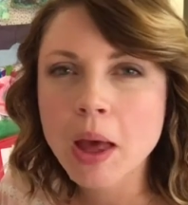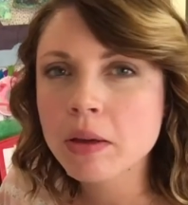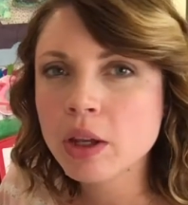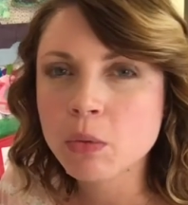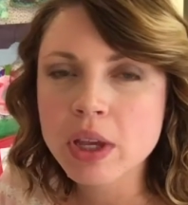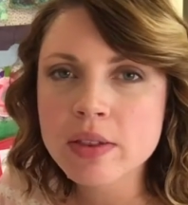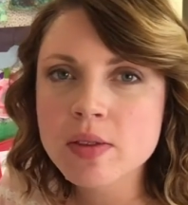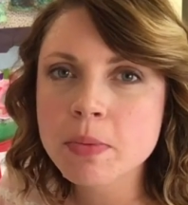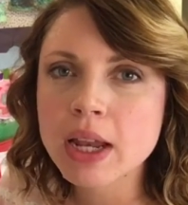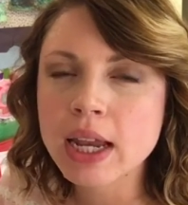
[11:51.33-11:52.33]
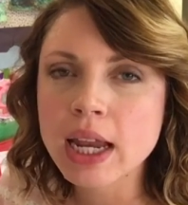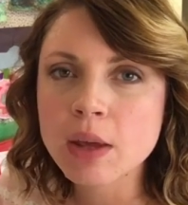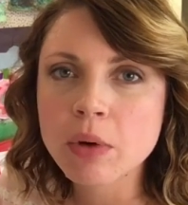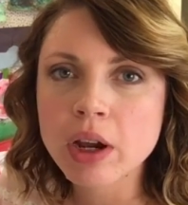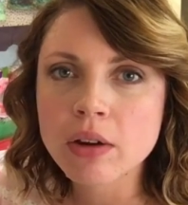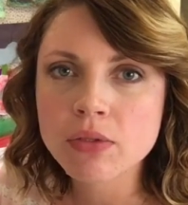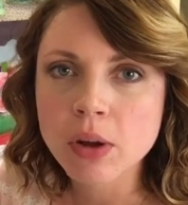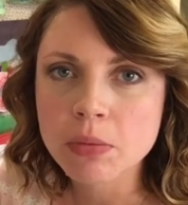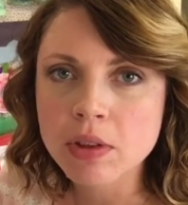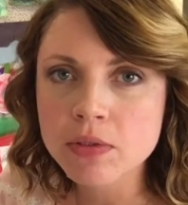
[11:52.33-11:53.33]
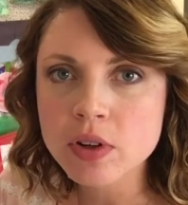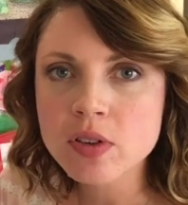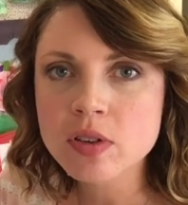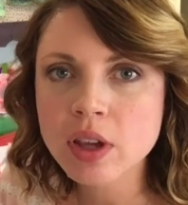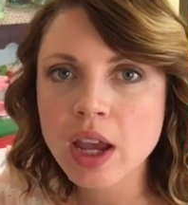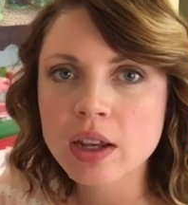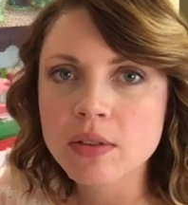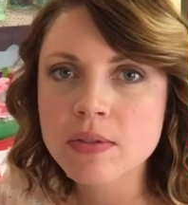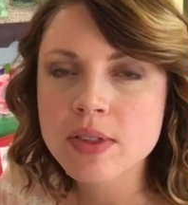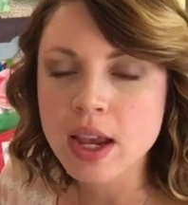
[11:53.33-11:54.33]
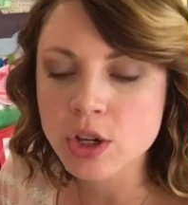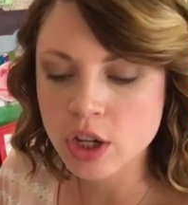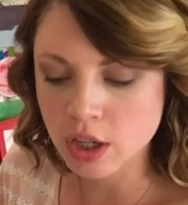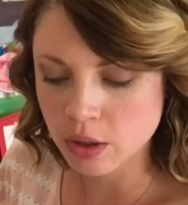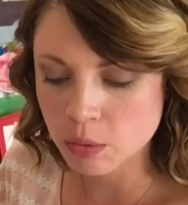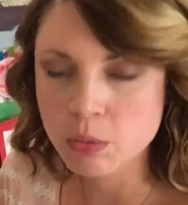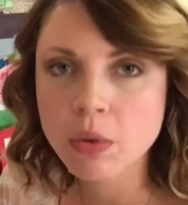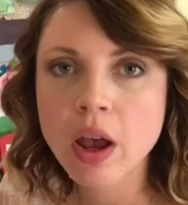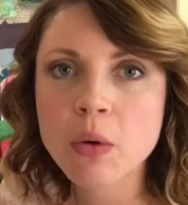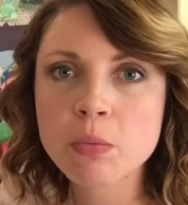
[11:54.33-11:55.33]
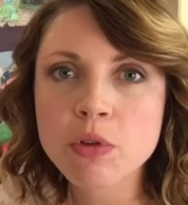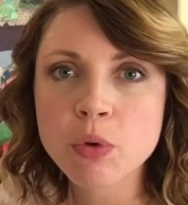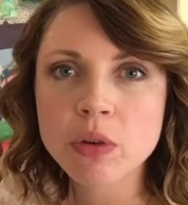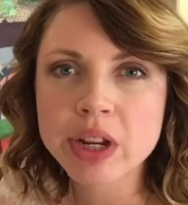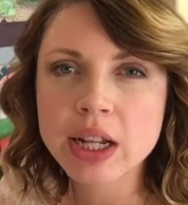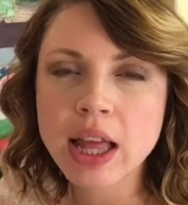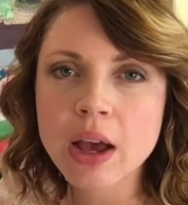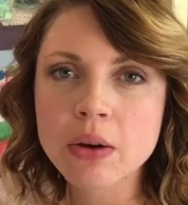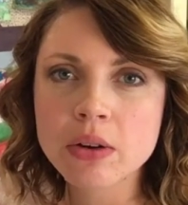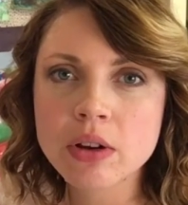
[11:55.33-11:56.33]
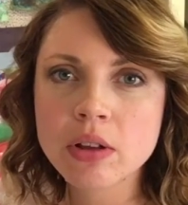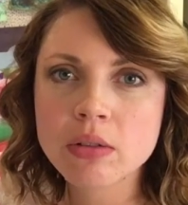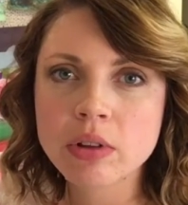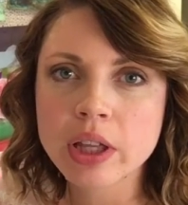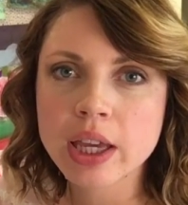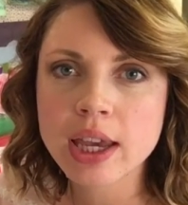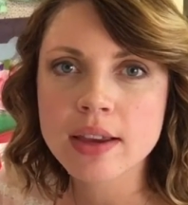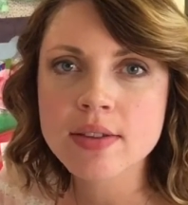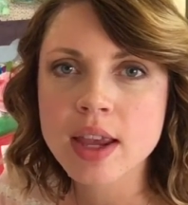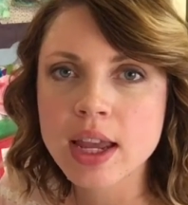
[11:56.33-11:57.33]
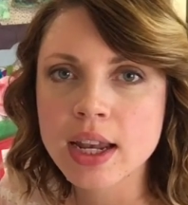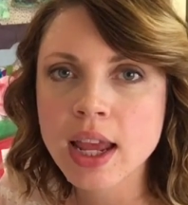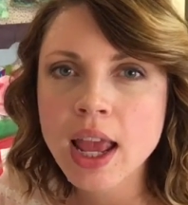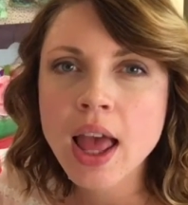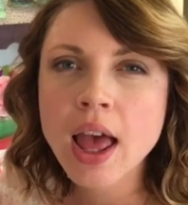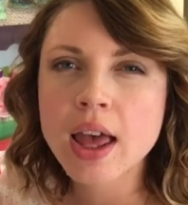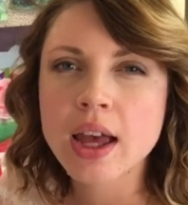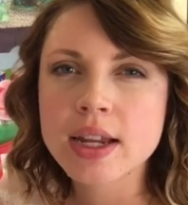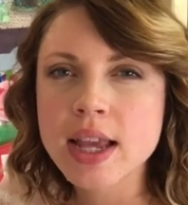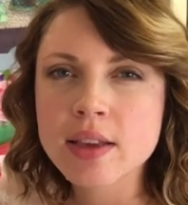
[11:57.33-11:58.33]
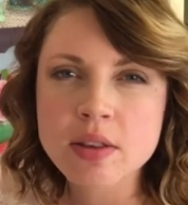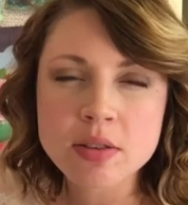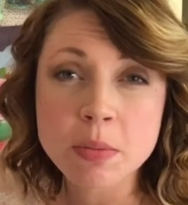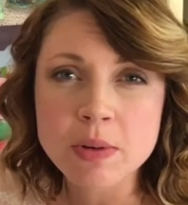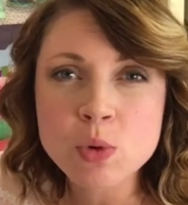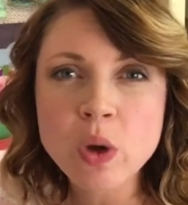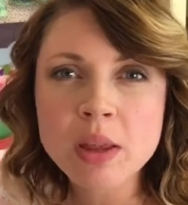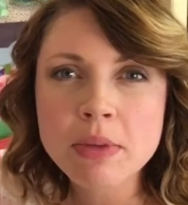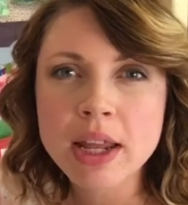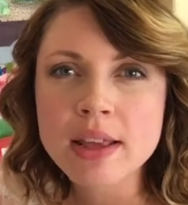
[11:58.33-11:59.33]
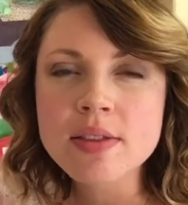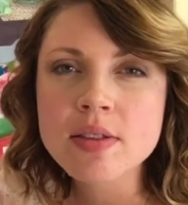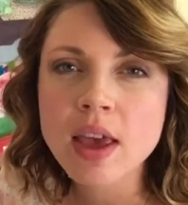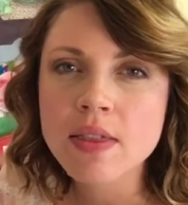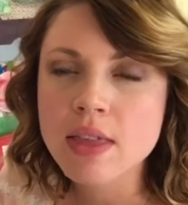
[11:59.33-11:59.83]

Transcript: you know, we can spend anywhere from the first kind of section before read aloud really kicks in, takes us about 20 minutes, and